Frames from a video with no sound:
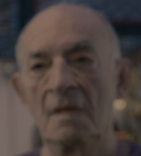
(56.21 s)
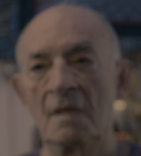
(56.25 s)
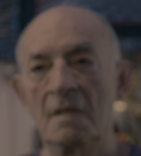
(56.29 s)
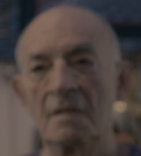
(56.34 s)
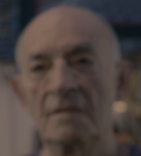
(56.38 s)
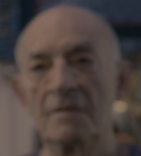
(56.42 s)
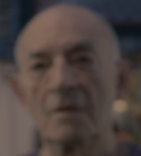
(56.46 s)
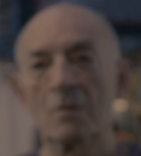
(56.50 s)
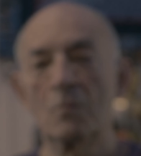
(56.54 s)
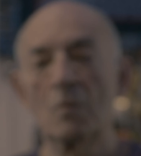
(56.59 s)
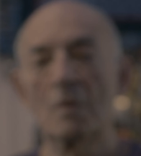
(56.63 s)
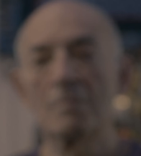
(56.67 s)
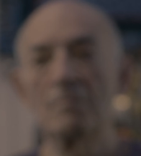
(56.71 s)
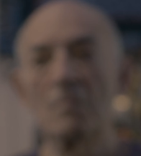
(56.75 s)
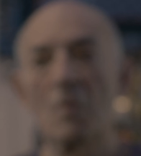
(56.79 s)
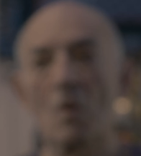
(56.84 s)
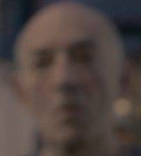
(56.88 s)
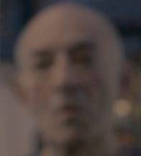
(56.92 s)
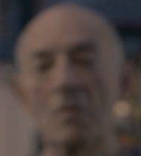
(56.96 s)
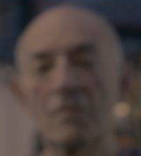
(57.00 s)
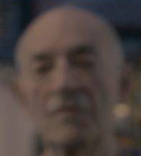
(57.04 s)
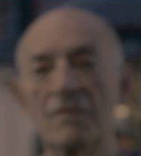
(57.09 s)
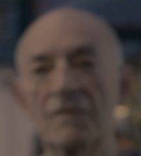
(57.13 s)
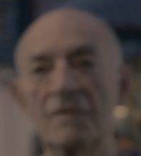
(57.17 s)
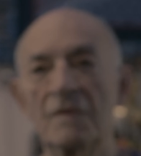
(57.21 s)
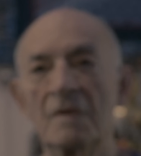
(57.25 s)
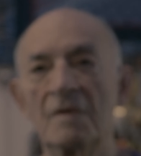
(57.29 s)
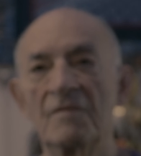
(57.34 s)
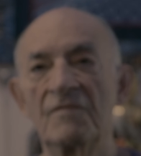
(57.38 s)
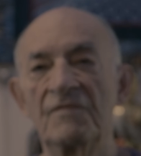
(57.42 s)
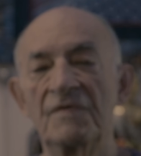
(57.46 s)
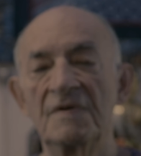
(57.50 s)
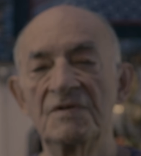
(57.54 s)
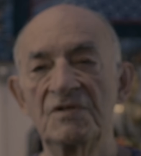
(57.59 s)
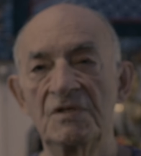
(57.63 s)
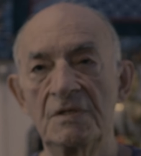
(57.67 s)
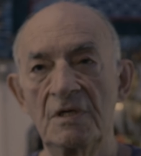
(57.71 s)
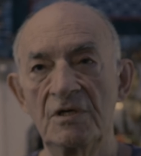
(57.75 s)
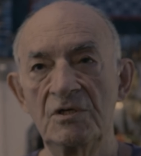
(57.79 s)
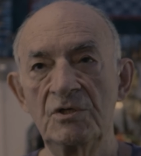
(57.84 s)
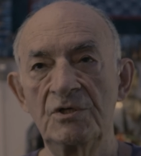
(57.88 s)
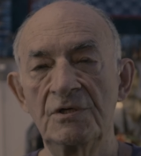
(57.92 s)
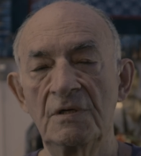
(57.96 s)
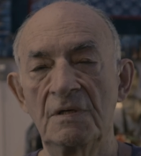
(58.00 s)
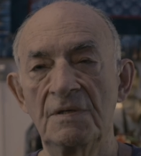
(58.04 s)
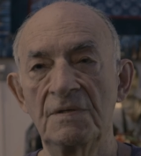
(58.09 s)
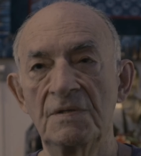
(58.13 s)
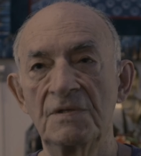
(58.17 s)
They were both
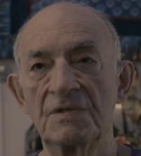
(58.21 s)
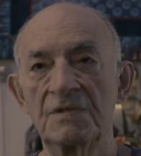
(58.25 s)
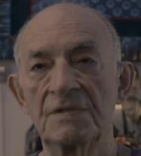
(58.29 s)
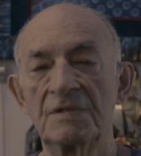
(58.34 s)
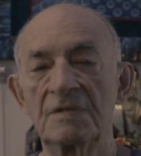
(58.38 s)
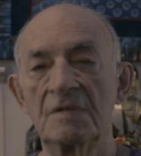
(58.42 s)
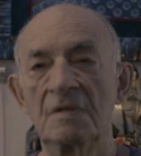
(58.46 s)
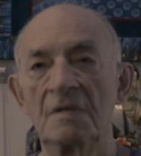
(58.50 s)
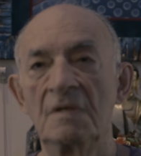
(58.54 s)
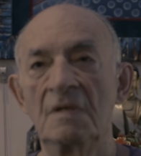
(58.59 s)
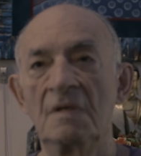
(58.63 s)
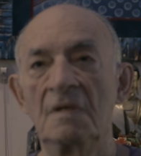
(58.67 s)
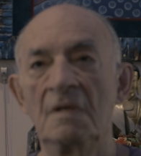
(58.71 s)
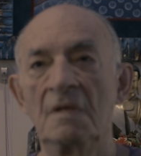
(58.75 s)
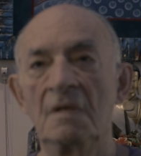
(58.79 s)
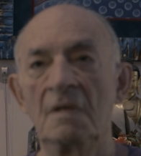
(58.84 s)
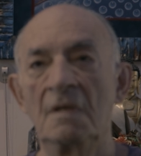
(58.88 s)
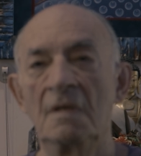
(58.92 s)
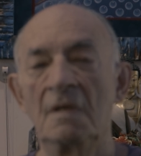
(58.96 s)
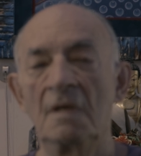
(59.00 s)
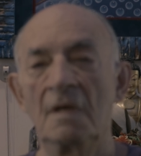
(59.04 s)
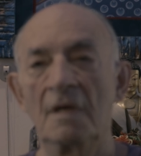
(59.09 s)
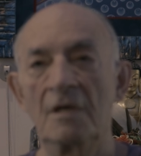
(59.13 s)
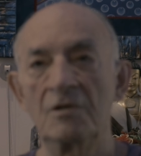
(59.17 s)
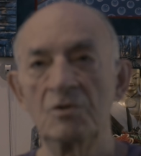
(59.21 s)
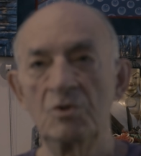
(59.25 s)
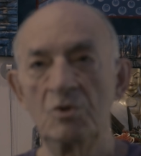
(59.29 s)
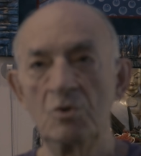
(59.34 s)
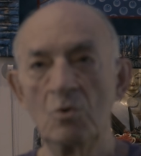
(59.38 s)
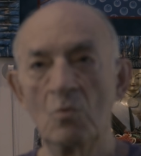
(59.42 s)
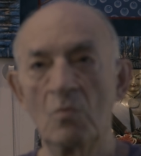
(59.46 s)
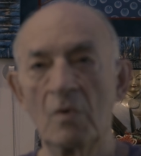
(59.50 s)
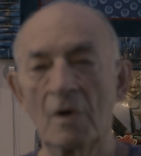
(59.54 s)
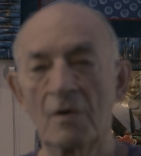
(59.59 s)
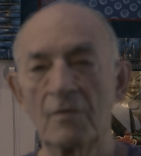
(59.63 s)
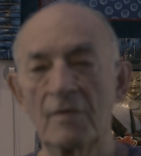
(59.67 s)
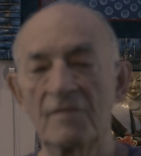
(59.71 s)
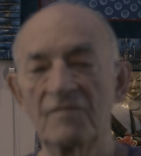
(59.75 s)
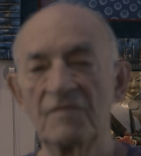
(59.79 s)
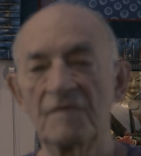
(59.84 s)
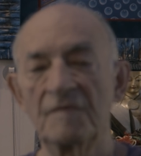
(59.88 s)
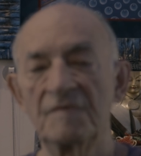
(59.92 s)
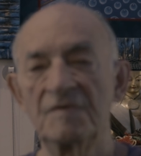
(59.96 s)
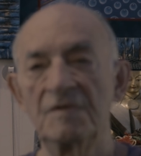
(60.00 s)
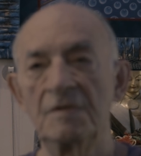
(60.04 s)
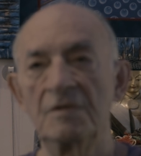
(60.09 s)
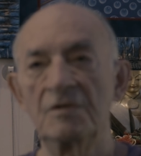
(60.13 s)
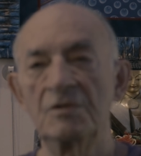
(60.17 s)
physicians as you are a
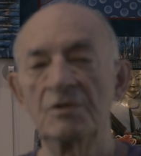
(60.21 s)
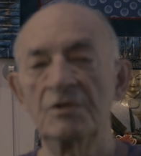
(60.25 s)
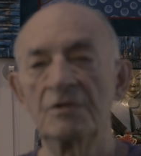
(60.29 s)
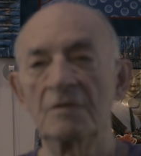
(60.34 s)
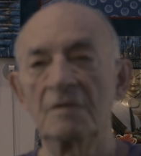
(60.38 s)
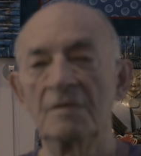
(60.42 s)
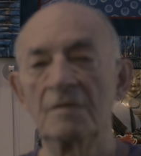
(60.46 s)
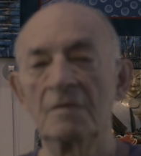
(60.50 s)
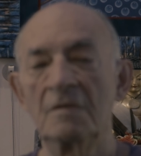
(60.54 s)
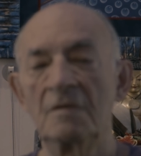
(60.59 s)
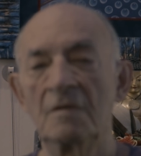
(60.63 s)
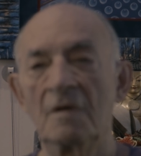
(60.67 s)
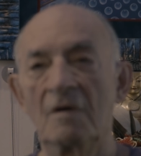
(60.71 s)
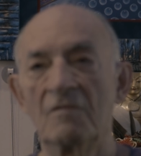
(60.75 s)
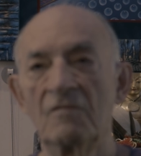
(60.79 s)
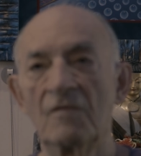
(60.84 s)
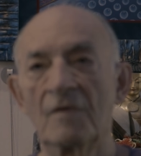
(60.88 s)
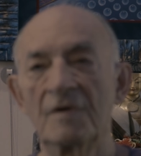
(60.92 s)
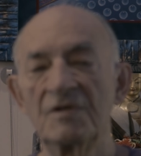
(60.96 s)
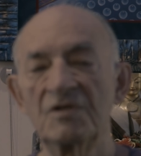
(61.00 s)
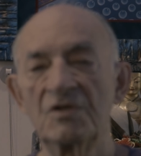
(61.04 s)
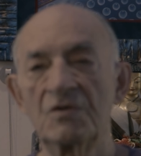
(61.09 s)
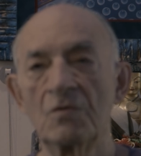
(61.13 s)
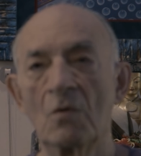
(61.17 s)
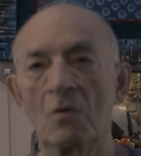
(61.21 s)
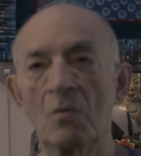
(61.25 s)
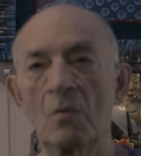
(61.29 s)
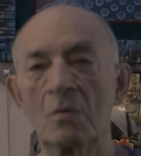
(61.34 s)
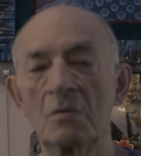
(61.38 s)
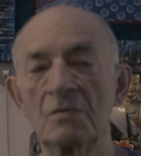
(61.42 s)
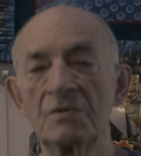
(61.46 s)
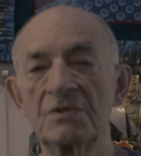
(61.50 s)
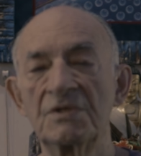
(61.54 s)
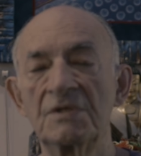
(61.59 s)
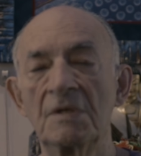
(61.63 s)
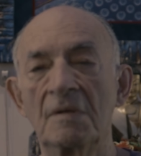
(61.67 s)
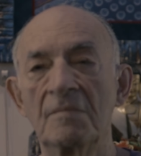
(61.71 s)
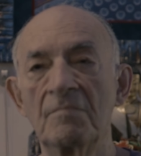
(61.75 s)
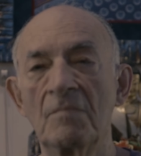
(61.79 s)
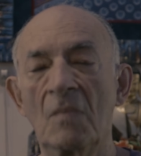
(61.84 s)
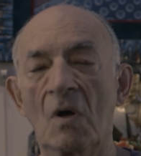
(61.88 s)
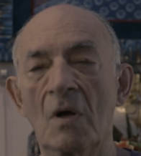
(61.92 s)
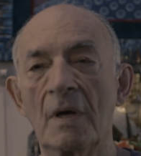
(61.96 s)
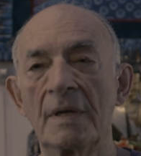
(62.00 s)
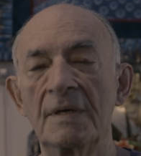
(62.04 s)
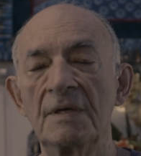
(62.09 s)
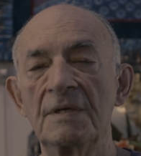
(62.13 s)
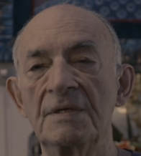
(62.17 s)
physician of our souls and
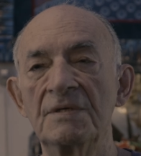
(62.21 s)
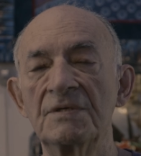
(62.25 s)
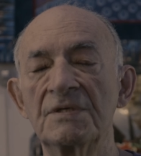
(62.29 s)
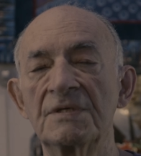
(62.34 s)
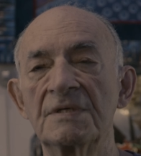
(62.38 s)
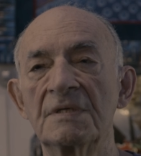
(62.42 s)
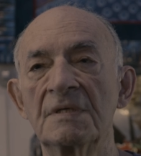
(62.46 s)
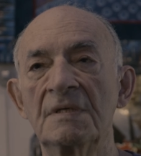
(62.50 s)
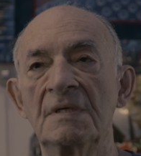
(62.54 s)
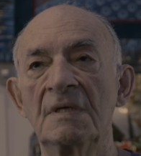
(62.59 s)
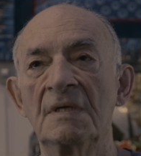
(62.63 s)
bodies.